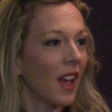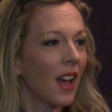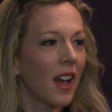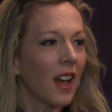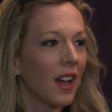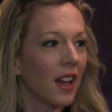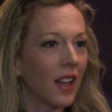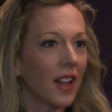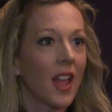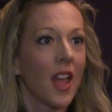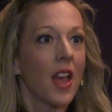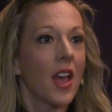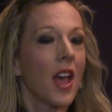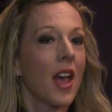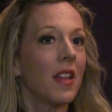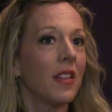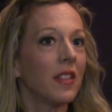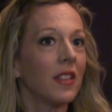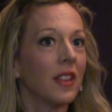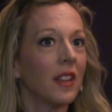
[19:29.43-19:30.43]
Yeah,
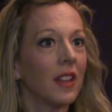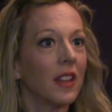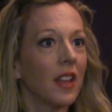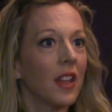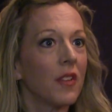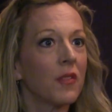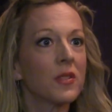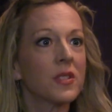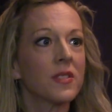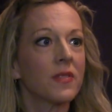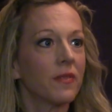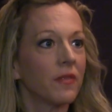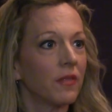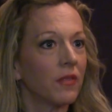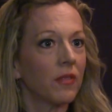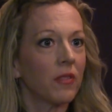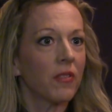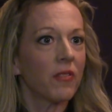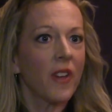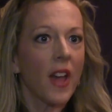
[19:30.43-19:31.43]
and it was
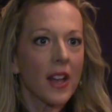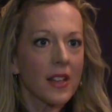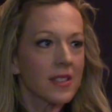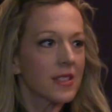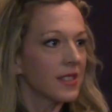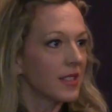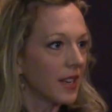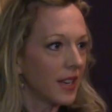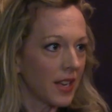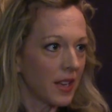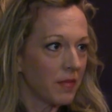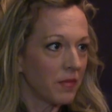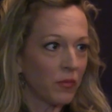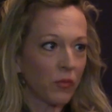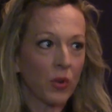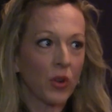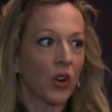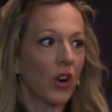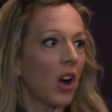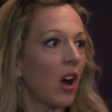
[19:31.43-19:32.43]

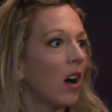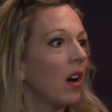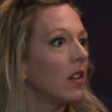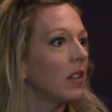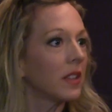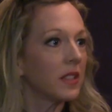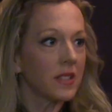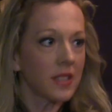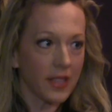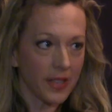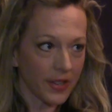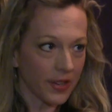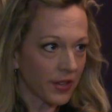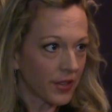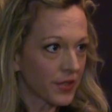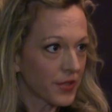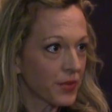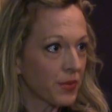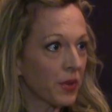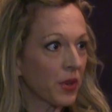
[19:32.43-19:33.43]
fascinating. We were all in
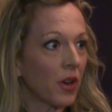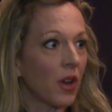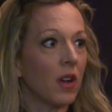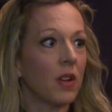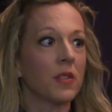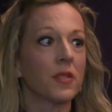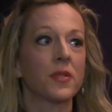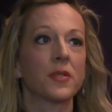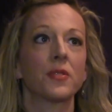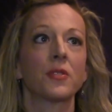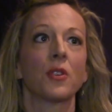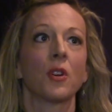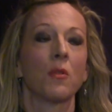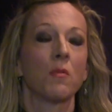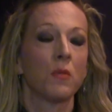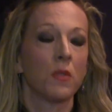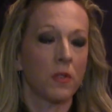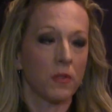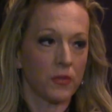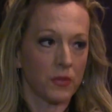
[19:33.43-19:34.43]
tears. We were all
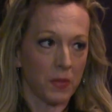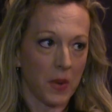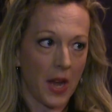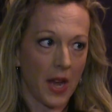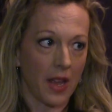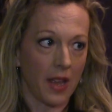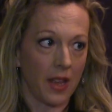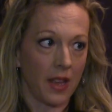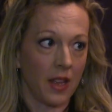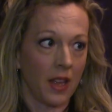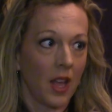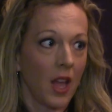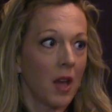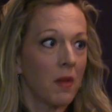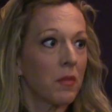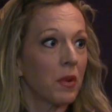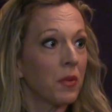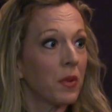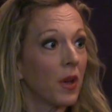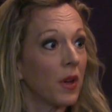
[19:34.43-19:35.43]
so moved by it.
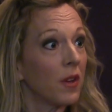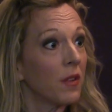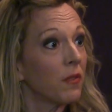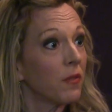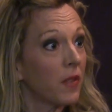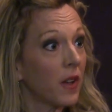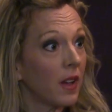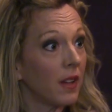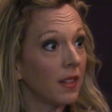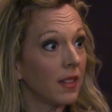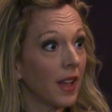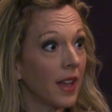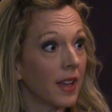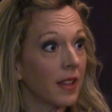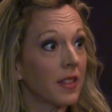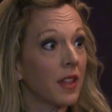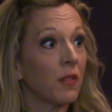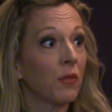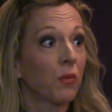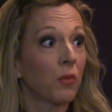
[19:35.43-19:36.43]
But we all felt
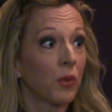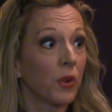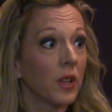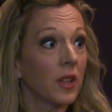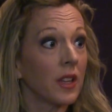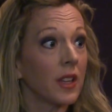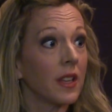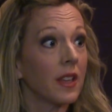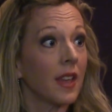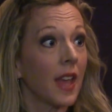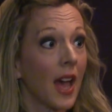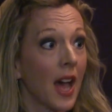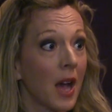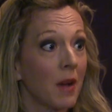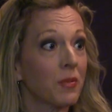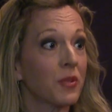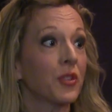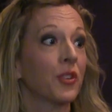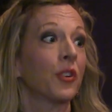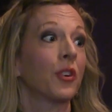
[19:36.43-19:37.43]
like they really
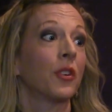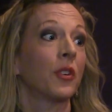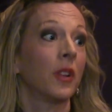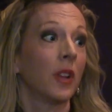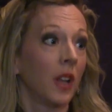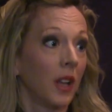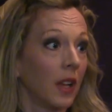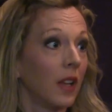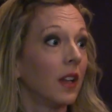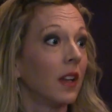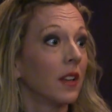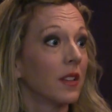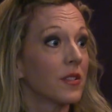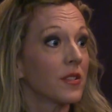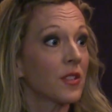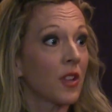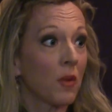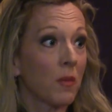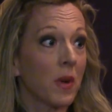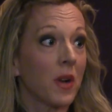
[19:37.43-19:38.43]
captured
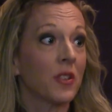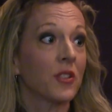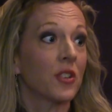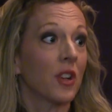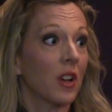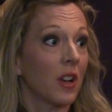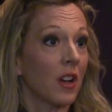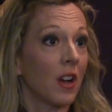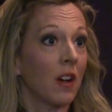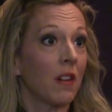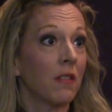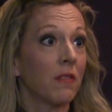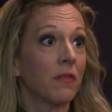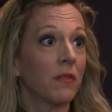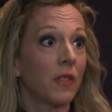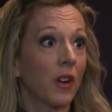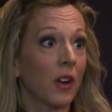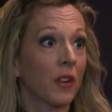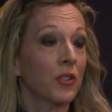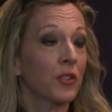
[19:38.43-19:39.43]
so much
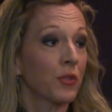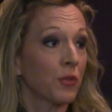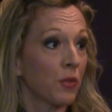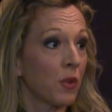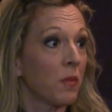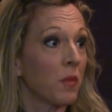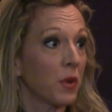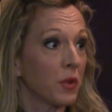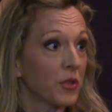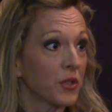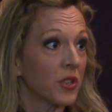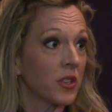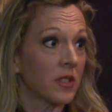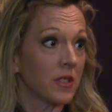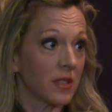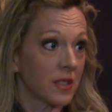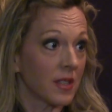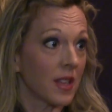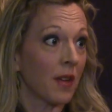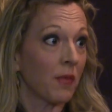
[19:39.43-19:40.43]
of our true
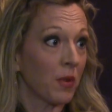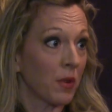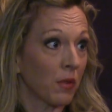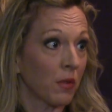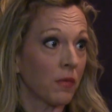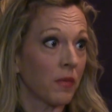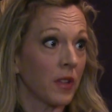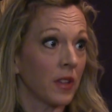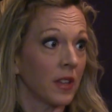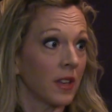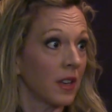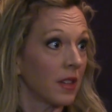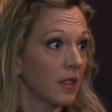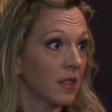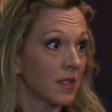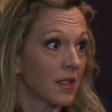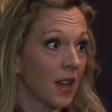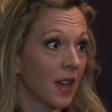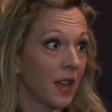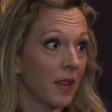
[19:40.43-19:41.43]
emotions that we were feeling at
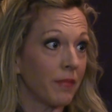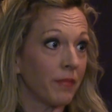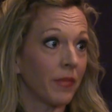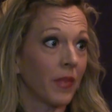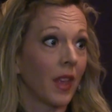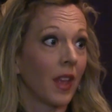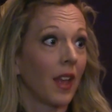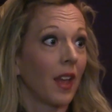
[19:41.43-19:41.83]
the time.